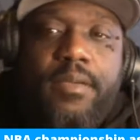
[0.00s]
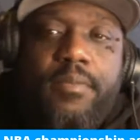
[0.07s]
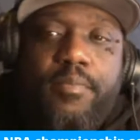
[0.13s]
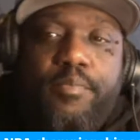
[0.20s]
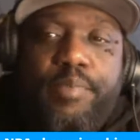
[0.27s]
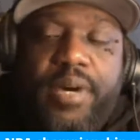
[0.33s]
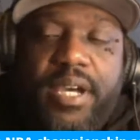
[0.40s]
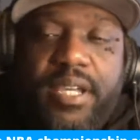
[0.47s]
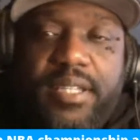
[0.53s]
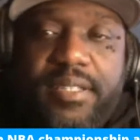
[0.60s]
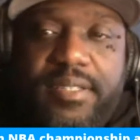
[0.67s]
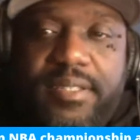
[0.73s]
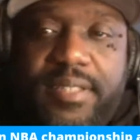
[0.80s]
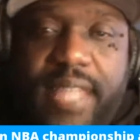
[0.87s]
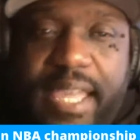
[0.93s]

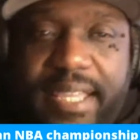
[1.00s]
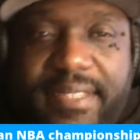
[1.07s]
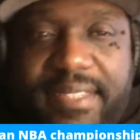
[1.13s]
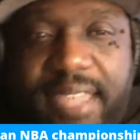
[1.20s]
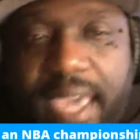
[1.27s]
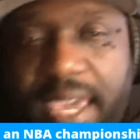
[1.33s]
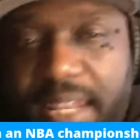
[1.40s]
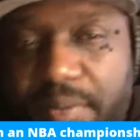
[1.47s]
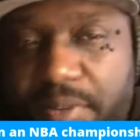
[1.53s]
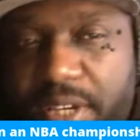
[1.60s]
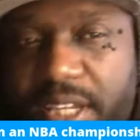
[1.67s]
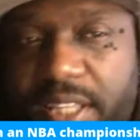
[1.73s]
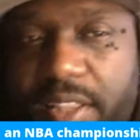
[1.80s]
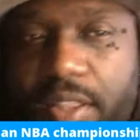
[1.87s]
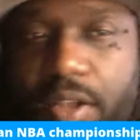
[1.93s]
But like Tatum will
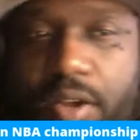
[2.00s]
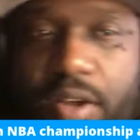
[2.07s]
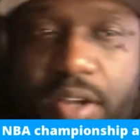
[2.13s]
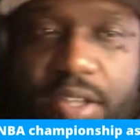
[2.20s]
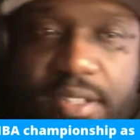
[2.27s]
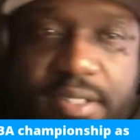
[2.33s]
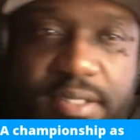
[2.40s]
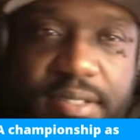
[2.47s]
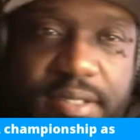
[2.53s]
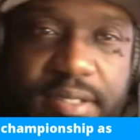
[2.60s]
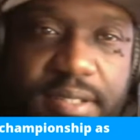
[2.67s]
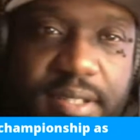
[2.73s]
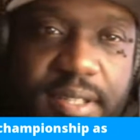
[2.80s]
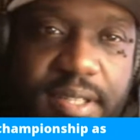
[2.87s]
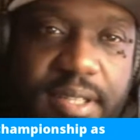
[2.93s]
get lost,
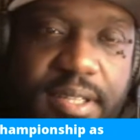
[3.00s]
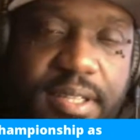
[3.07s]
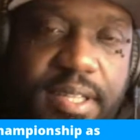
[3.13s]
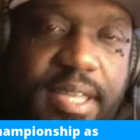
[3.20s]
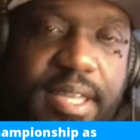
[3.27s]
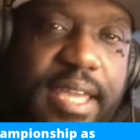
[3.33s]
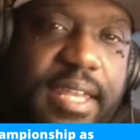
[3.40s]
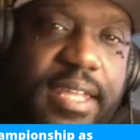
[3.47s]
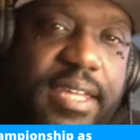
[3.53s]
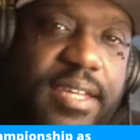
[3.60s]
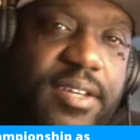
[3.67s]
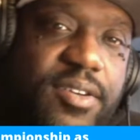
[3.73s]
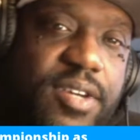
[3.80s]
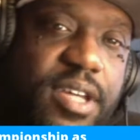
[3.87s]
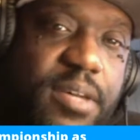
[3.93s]
and then
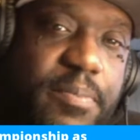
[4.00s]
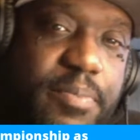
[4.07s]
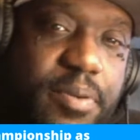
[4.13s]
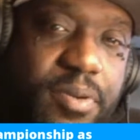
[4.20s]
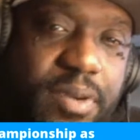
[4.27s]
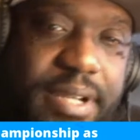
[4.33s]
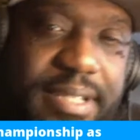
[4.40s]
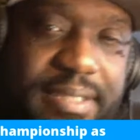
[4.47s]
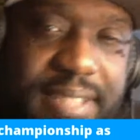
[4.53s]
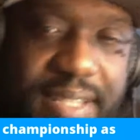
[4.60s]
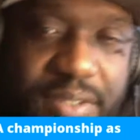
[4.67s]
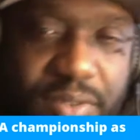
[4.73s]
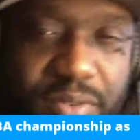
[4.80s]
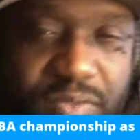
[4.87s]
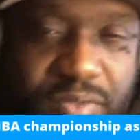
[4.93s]
he'll get points that
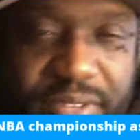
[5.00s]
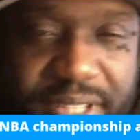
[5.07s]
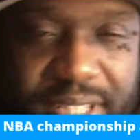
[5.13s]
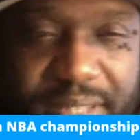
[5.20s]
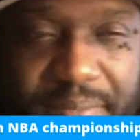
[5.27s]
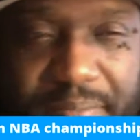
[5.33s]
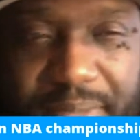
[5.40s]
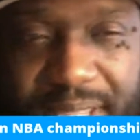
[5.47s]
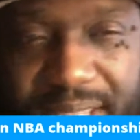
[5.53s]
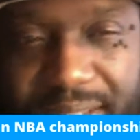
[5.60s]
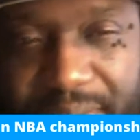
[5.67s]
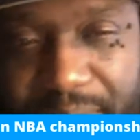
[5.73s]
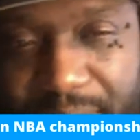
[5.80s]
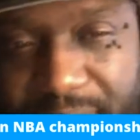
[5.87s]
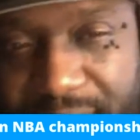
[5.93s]
don't really mean
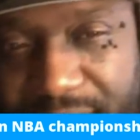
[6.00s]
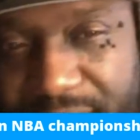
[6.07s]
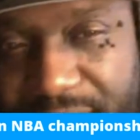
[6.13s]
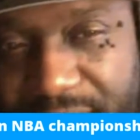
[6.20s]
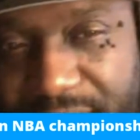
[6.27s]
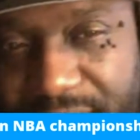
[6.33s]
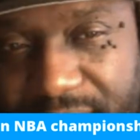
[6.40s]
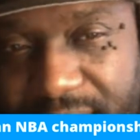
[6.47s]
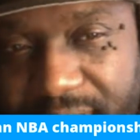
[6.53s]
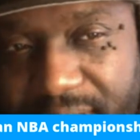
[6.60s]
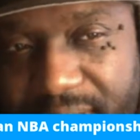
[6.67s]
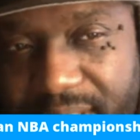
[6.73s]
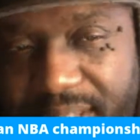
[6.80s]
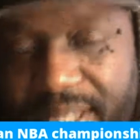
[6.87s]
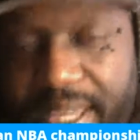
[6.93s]
much.
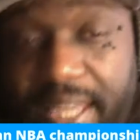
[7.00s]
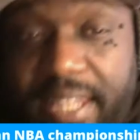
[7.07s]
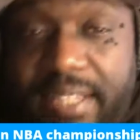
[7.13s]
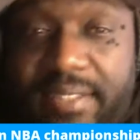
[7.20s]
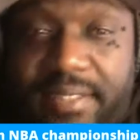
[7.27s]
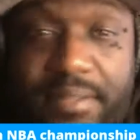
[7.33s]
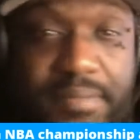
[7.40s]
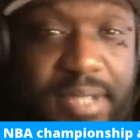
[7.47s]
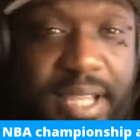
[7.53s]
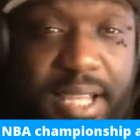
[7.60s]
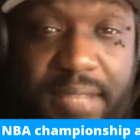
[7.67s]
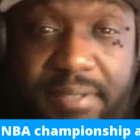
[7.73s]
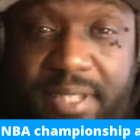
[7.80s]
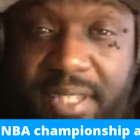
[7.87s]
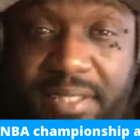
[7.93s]
And then
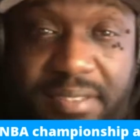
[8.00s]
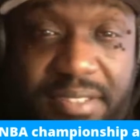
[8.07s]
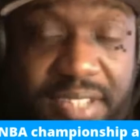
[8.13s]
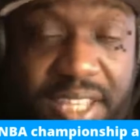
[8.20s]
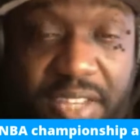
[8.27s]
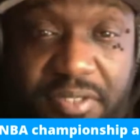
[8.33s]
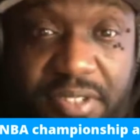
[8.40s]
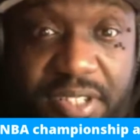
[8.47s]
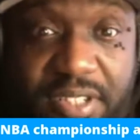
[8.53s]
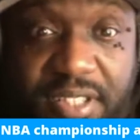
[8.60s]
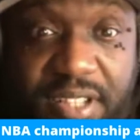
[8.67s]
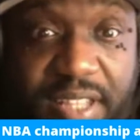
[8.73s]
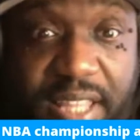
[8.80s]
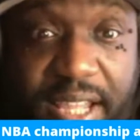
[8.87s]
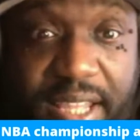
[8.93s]
sometimes he'll just
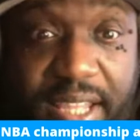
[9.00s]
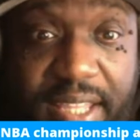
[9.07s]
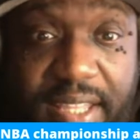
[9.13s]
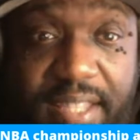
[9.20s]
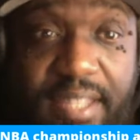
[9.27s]
look like